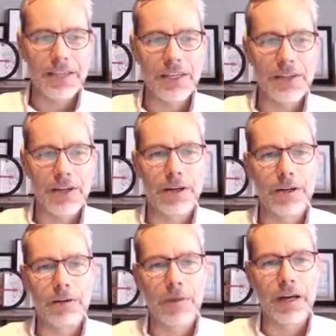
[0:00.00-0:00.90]
These
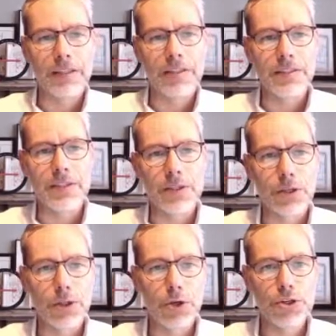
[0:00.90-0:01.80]
are my
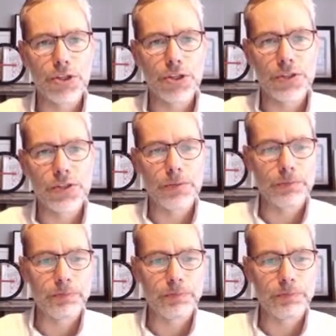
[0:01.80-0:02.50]
disclosures.